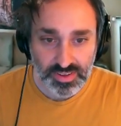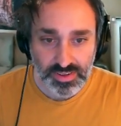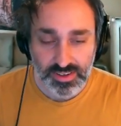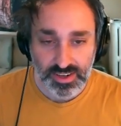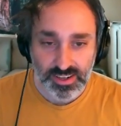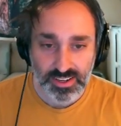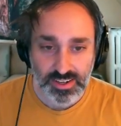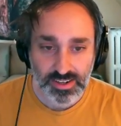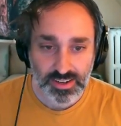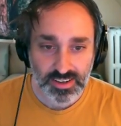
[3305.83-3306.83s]
data
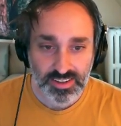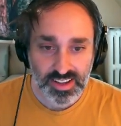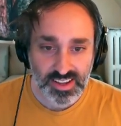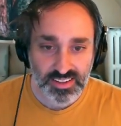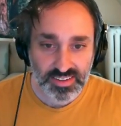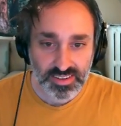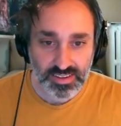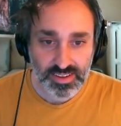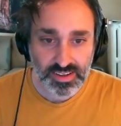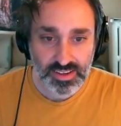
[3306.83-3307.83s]
size,
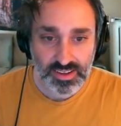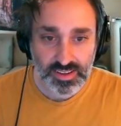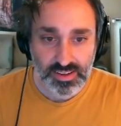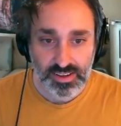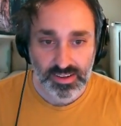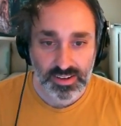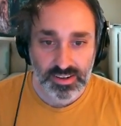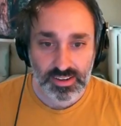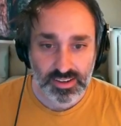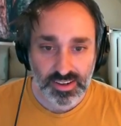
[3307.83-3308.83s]

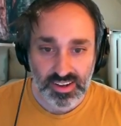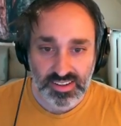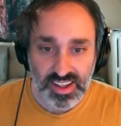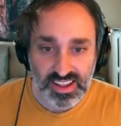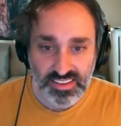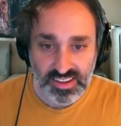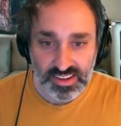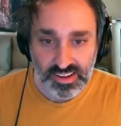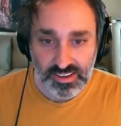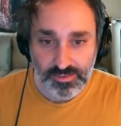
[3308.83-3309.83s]
a size
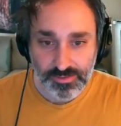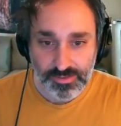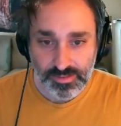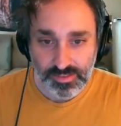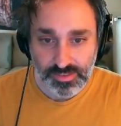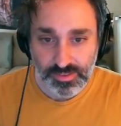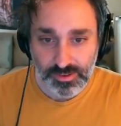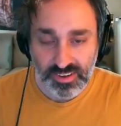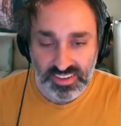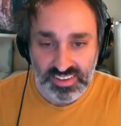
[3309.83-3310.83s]
of
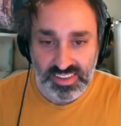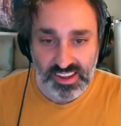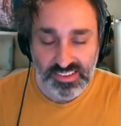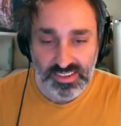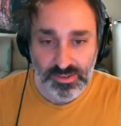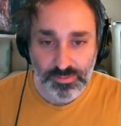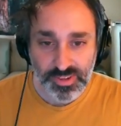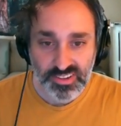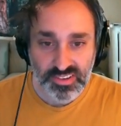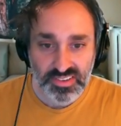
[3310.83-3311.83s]
36,000
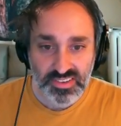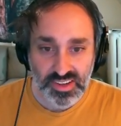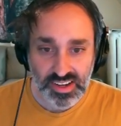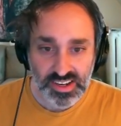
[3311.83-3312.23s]
pixels.